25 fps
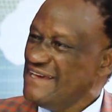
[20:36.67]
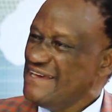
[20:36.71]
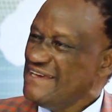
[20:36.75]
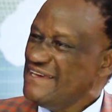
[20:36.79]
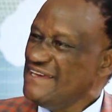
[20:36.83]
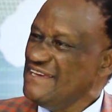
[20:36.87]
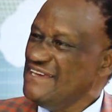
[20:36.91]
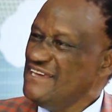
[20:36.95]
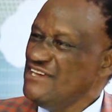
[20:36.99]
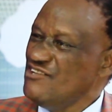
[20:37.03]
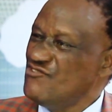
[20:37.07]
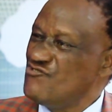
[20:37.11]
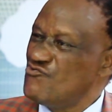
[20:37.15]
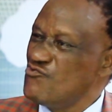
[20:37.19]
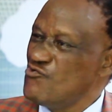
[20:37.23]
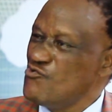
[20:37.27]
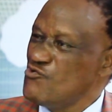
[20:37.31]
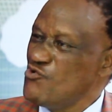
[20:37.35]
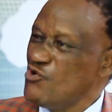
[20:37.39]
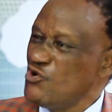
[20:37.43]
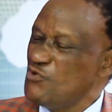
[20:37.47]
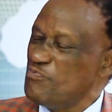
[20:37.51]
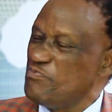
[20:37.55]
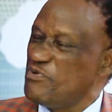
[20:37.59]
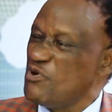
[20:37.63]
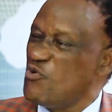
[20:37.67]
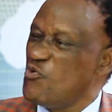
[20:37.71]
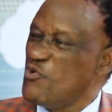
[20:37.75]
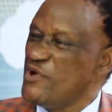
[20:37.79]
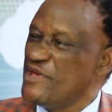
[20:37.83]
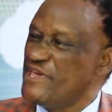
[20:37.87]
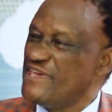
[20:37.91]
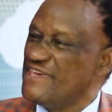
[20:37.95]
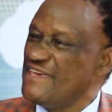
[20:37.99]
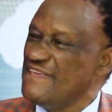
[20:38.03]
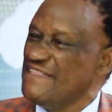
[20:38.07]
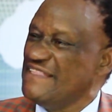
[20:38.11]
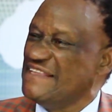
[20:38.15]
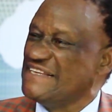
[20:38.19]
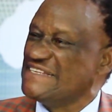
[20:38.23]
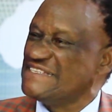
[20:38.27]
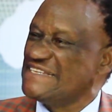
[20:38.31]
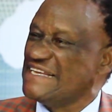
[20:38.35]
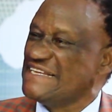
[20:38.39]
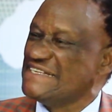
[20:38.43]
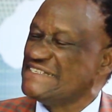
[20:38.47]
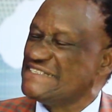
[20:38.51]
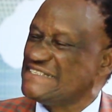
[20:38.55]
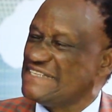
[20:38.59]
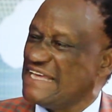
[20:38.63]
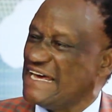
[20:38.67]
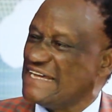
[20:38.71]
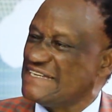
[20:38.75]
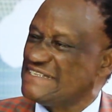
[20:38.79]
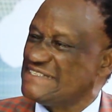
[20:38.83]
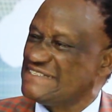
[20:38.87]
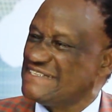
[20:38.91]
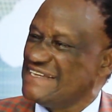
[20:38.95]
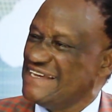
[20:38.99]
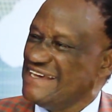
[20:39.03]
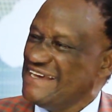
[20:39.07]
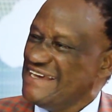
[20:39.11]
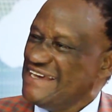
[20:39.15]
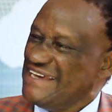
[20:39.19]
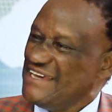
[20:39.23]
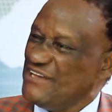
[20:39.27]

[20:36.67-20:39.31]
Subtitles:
it will not be weak in the sense that